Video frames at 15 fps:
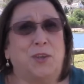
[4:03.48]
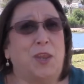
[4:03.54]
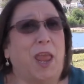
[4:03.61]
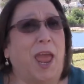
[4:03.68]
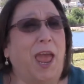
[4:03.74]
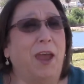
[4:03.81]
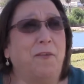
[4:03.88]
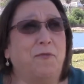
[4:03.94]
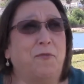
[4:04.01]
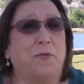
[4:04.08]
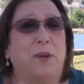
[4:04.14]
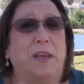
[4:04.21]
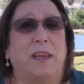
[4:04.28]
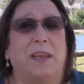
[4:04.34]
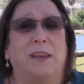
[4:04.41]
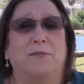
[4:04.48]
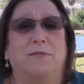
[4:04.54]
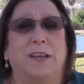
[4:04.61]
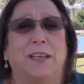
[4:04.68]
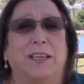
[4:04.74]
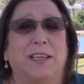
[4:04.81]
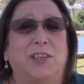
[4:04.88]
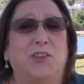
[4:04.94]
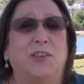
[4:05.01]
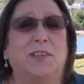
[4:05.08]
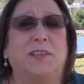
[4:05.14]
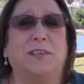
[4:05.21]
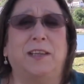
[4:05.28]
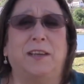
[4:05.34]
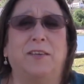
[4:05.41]
Every
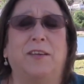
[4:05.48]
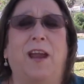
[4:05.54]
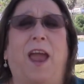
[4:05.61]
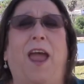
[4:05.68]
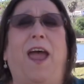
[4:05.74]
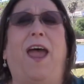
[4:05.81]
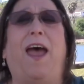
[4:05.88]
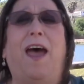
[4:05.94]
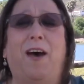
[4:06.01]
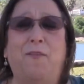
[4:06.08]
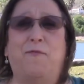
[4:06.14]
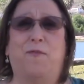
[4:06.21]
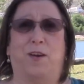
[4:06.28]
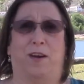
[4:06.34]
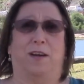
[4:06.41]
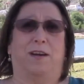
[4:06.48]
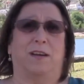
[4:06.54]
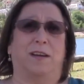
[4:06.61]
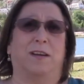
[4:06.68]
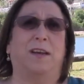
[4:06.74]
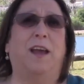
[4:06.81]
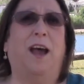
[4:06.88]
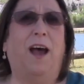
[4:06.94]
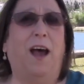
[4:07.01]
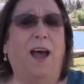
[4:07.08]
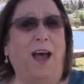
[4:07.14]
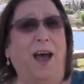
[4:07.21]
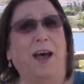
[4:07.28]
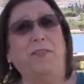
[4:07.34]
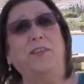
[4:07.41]
religious leader ever
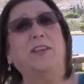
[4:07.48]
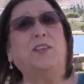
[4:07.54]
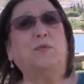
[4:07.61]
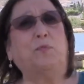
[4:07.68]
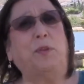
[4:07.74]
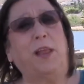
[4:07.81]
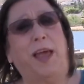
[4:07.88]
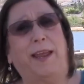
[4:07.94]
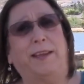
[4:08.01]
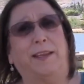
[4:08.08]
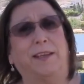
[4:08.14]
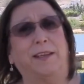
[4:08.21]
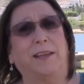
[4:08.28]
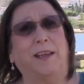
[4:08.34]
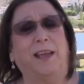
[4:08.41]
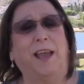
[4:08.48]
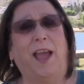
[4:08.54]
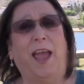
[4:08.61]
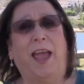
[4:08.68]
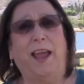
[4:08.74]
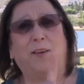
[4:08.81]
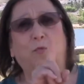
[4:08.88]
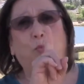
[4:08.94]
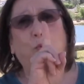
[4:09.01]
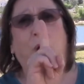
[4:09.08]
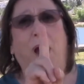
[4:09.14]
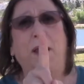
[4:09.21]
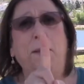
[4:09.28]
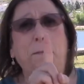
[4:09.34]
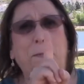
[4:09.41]
on this planet had
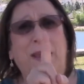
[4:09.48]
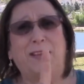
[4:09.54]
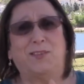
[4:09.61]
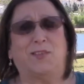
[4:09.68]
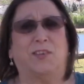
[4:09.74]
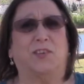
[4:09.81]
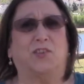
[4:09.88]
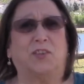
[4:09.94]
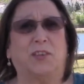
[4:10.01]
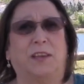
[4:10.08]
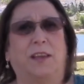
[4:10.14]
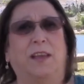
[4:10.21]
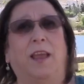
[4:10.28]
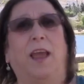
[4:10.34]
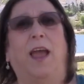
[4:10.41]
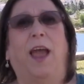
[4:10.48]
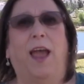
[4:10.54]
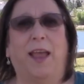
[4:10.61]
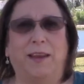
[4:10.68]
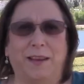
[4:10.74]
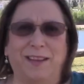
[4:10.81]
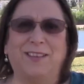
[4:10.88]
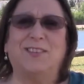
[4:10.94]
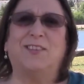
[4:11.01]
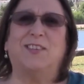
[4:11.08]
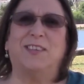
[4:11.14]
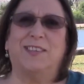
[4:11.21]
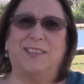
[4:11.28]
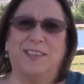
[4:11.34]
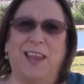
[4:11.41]
one message, and it's
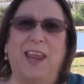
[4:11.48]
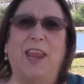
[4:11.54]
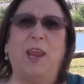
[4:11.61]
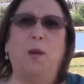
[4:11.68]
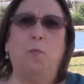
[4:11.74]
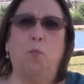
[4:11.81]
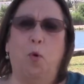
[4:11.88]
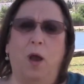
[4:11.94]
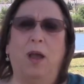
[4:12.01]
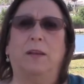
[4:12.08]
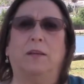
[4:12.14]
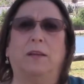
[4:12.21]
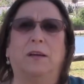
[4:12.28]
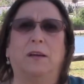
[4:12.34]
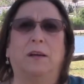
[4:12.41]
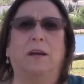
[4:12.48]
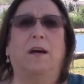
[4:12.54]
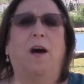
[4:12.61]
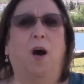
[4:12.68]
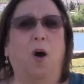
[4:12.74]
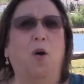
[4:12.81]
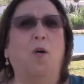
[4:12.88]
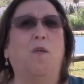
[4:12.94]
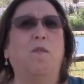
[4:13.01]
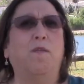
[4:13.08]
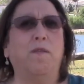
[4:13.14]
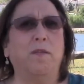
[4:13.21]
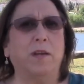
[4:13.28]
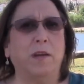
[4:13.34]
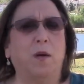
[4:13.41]
the same one
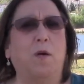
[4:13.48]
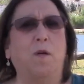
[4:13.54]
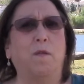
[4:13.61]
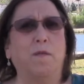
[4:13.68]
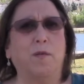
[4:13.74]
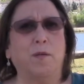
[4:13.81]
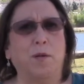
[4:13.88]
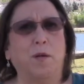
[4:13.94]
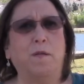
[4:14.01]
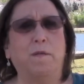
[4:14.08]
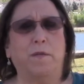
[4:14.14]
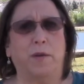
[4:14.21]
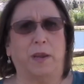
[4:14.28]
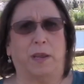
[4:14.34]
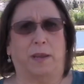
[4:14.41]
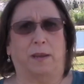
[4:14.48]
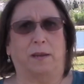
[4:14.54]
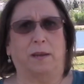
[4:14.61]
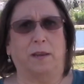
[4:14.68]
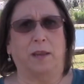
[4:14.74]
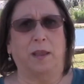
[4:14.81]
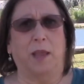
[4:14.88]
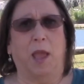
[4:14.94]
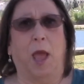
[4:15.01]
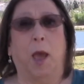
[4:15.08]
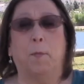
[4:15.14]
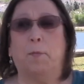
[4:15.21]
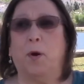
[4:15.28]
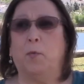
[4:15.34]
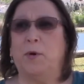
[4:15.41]
over and over and over again.
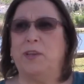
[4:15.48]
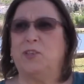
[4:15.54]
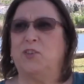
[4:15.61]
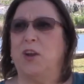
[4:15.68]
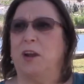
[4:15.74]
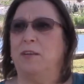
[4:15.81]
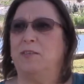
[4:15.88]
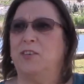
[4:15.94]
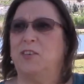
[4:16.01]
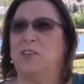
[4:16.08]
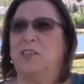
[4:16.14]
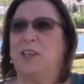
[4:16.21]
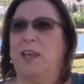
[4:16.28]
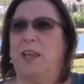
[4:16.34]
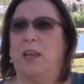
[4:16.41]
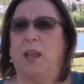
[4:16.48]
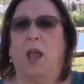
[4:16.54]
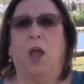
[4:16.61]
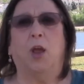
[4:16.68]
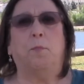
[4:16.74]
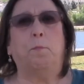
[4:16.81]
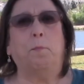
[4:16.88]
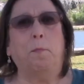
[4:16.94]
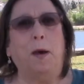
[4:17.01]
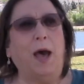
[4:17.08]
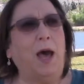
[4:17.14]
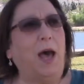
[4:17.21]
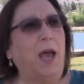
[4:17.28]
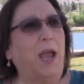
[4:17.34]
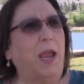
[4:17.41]
But we start to say,
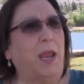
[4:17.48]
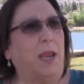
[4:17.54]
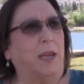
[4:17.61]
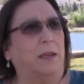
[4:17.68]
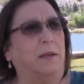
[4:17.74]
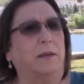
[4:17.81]
my